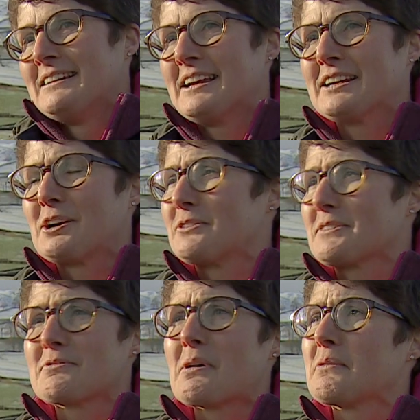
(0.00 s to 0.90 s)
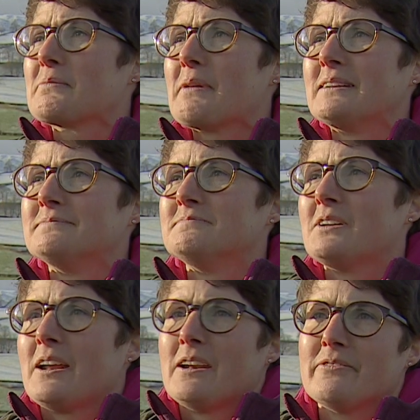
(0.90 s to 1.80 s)
it goes everywhere with me.
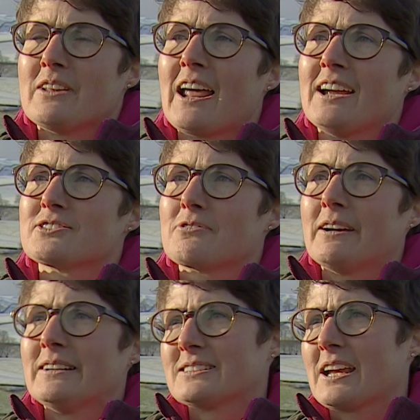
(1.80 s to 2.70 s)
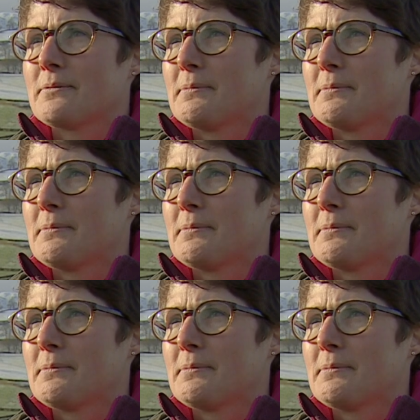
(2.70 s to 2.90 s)
And if the light's right, I'll take